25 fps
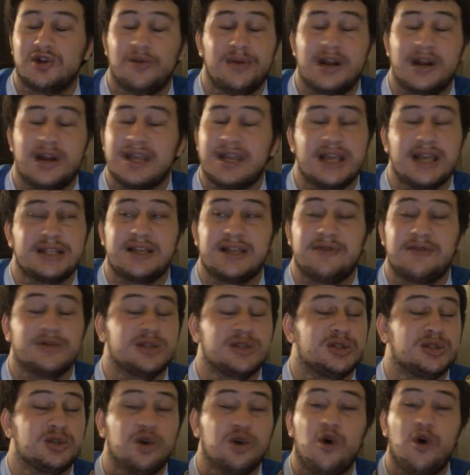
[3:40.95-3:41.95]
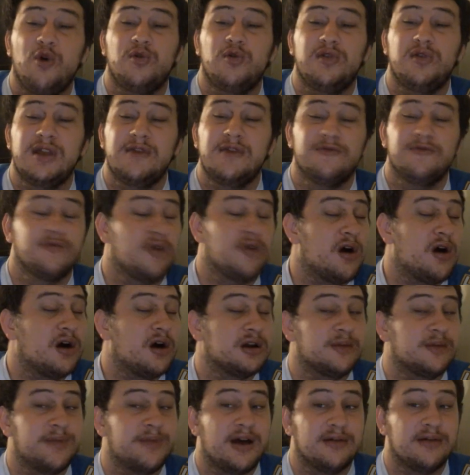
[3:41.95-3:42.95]
But I guess I was totally wrong
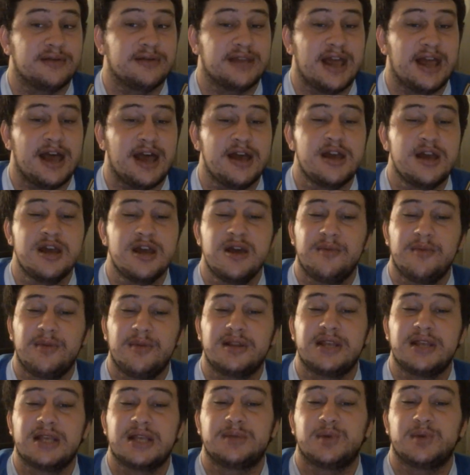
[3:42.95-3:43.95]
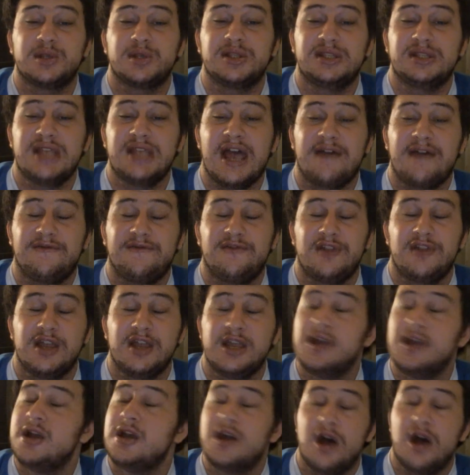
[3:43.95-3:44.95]
about that. But this was
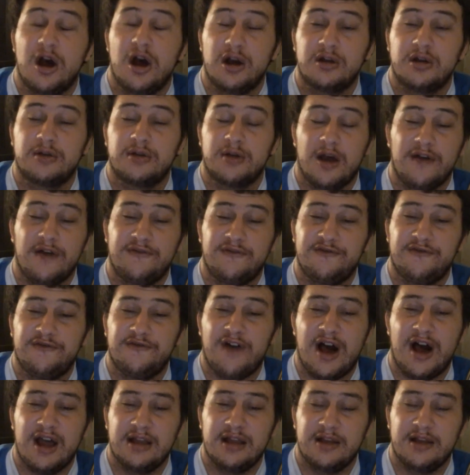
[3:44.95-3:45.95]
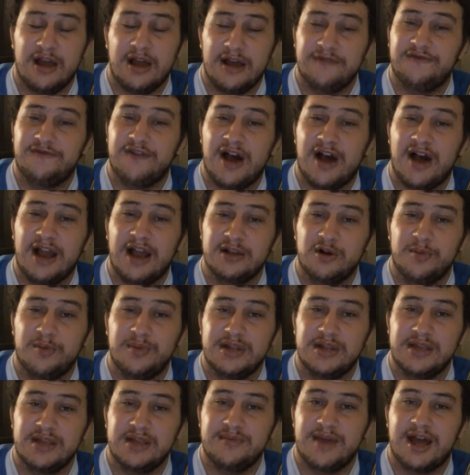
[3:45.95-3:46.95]
definitely a fine
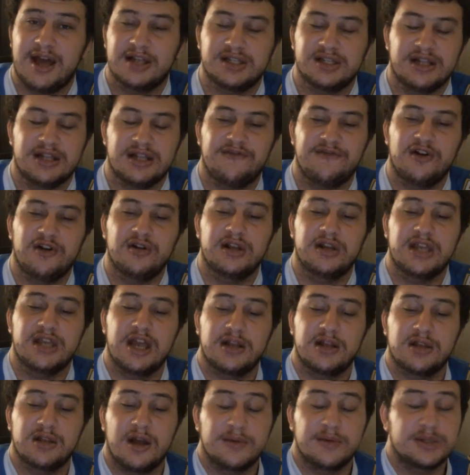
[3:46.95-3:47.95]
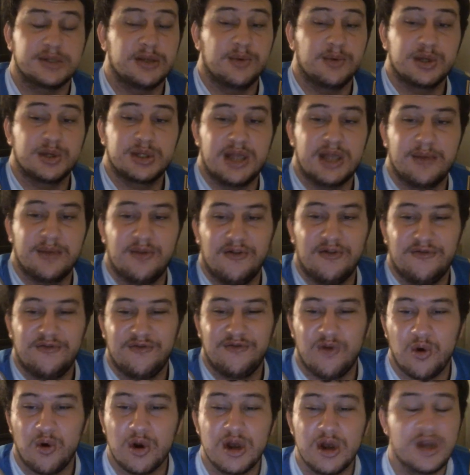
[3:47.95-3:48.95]
opening match. And I felt it kicked off SummerSlam
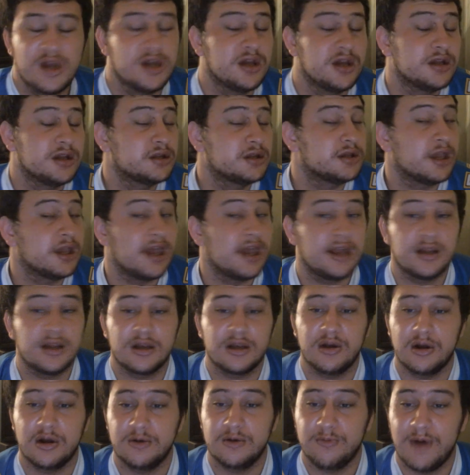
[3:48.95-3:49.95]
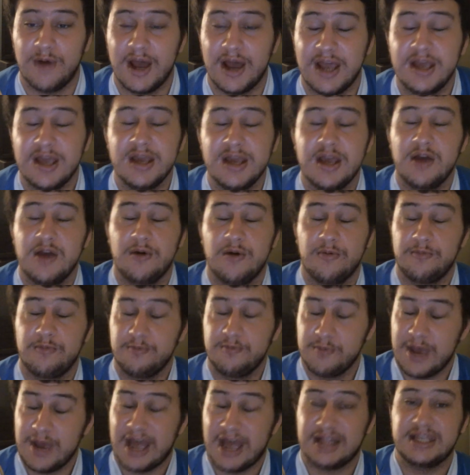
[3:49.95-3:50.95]
04 in a good way.
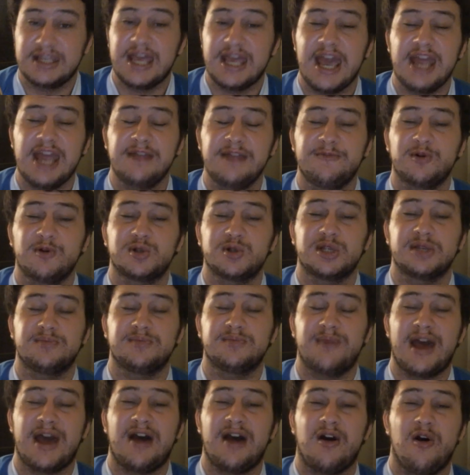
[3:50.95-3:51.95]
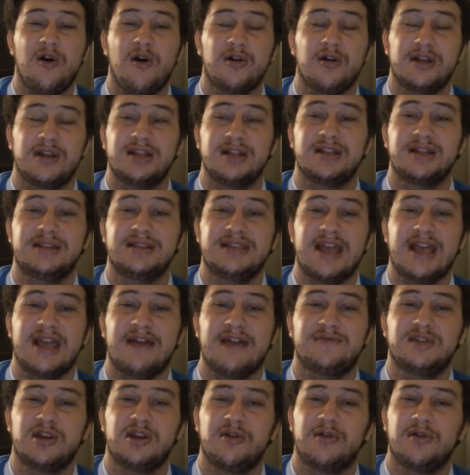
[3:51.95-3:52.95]
We had Kane versus Matt Hardy in the
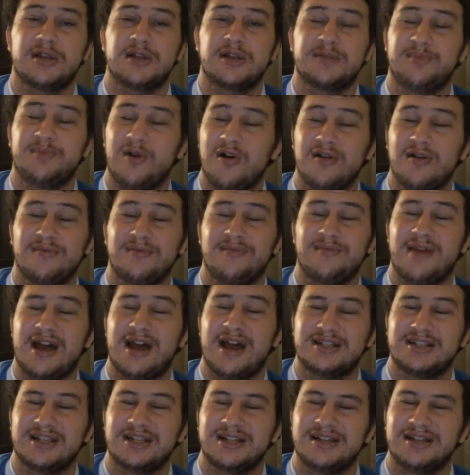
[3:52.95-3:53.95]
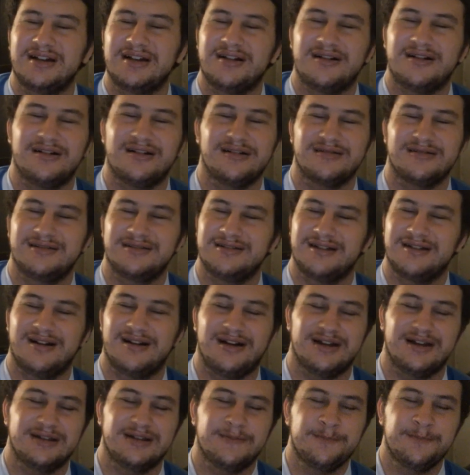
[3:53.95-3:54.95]
Death to Us Part match. And, oh,
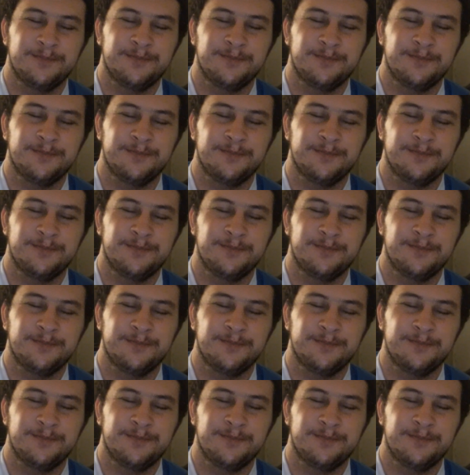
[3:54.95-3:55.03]
God.